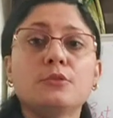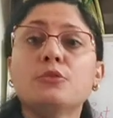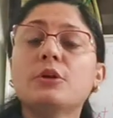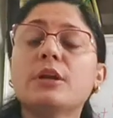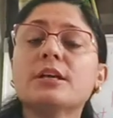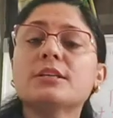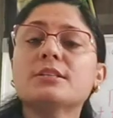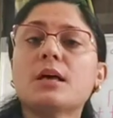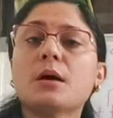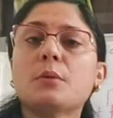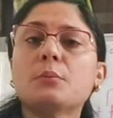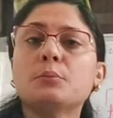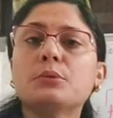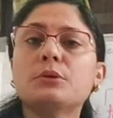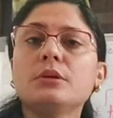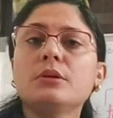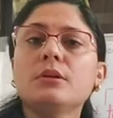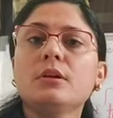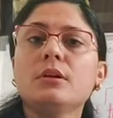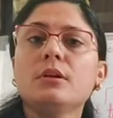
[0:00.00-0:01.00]
For
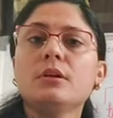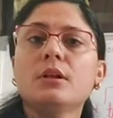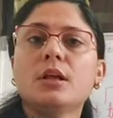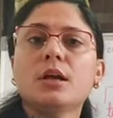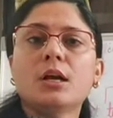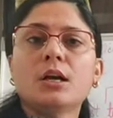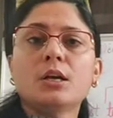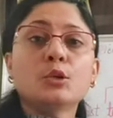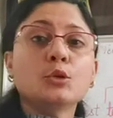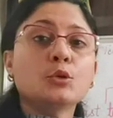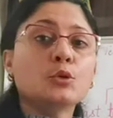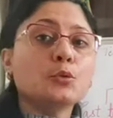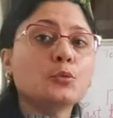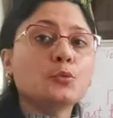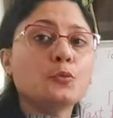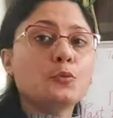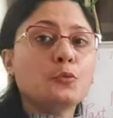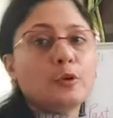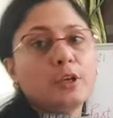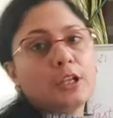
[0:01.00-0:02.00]
example,
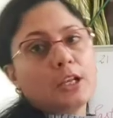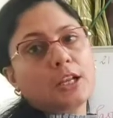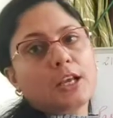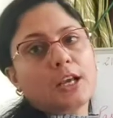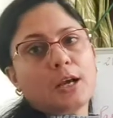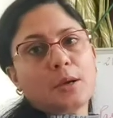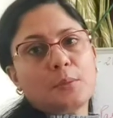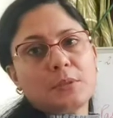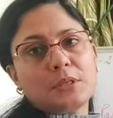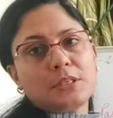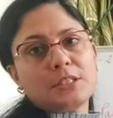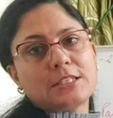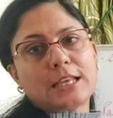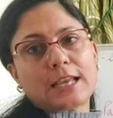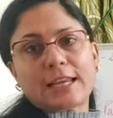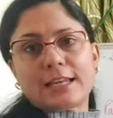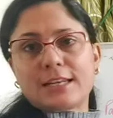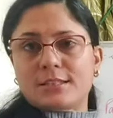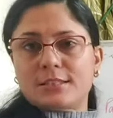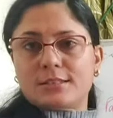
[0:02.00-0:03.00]
you will come in
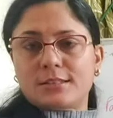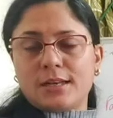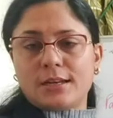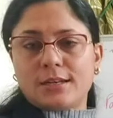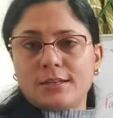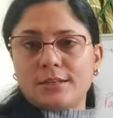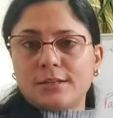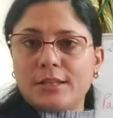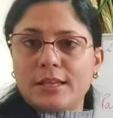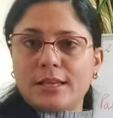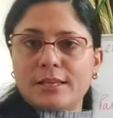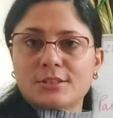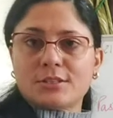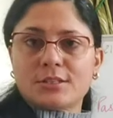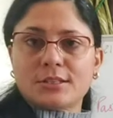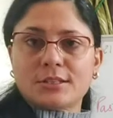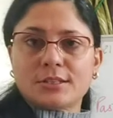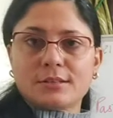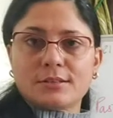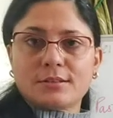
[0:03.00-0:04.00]
second standard
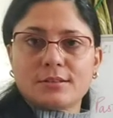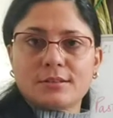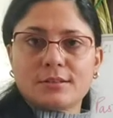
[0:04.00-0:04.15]
next year.